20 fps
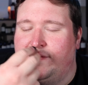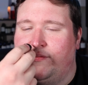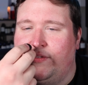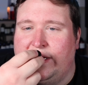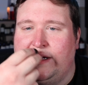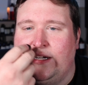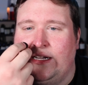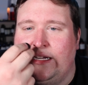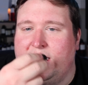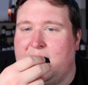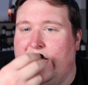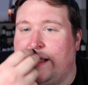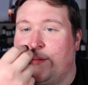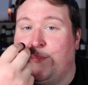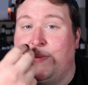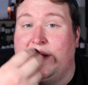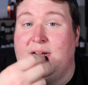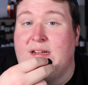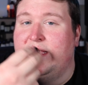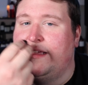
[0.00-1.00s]
Very,
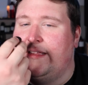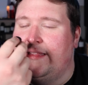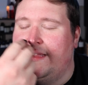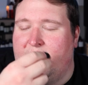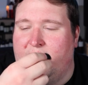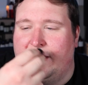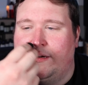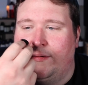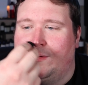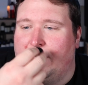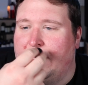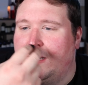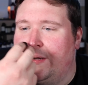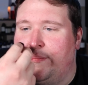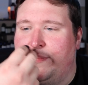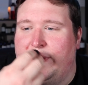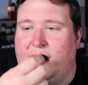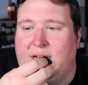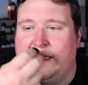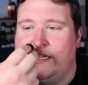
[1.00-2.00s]
like barely there.
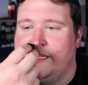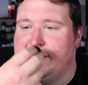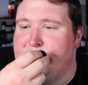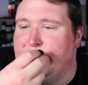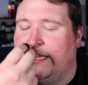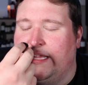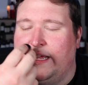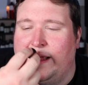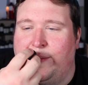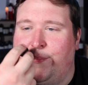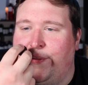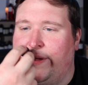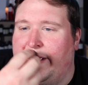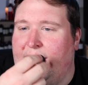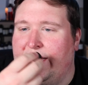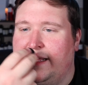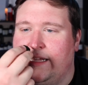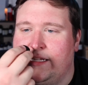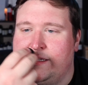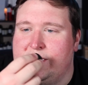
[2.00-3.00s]
Can barely smell it,
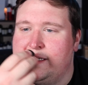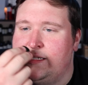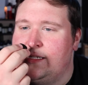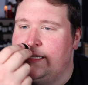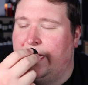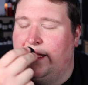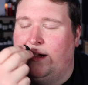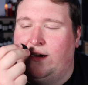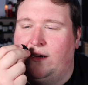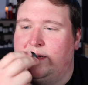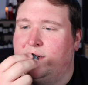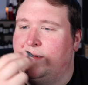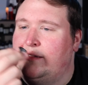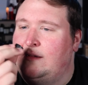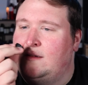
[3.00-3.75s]
but it's there.